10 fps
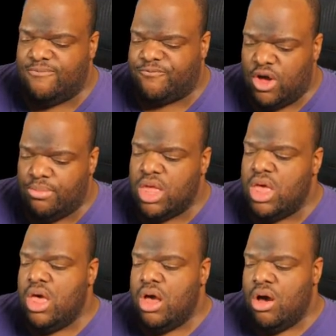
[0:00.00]
come
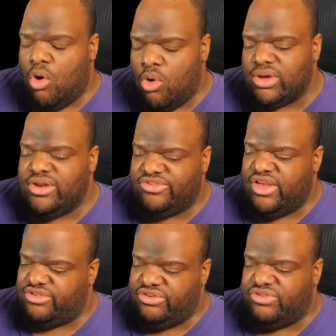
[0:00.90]
from
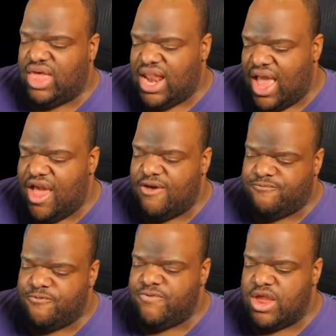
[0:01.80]
organizations that
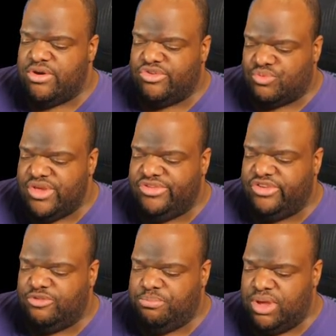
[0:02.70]
have, for various reasons,